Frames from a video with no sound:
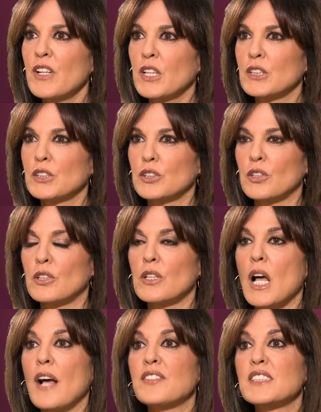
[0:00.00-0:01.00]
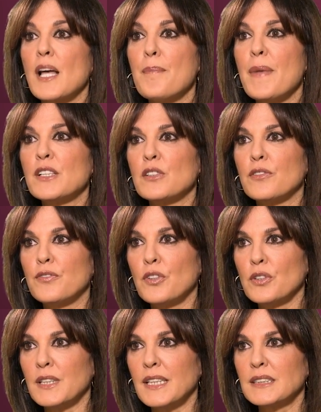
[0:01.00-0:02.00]
concern of submental
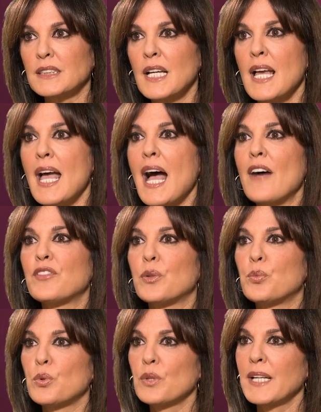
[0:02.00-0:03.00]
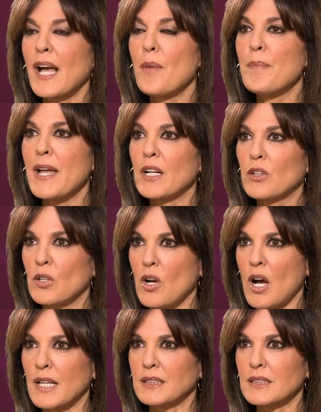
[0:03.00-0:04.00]
fullness, after ruling out medical
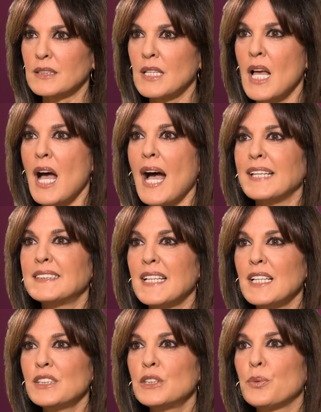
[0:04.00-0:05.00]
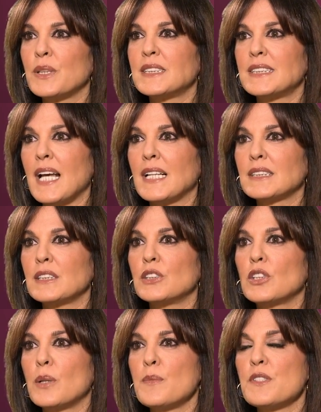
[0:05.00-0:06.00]
causes, I tend to assess in
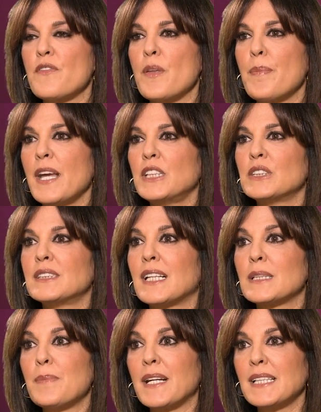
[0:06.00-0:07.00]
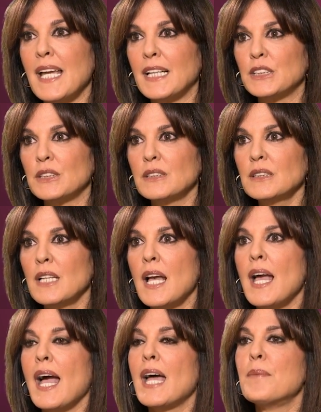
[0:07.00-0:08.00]
terms of the patient's expectations
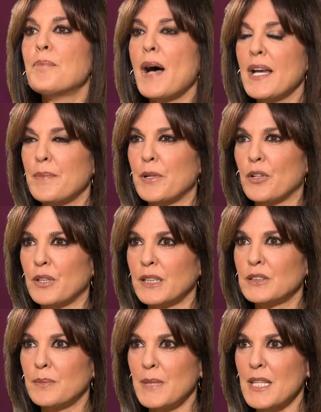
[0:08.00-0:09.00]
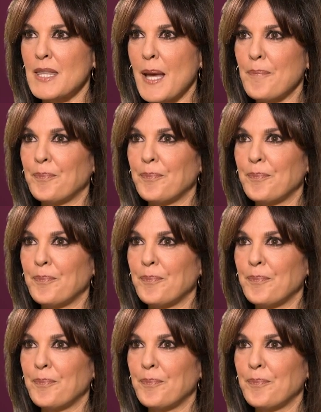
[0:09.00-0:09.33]
and my ability to meet them.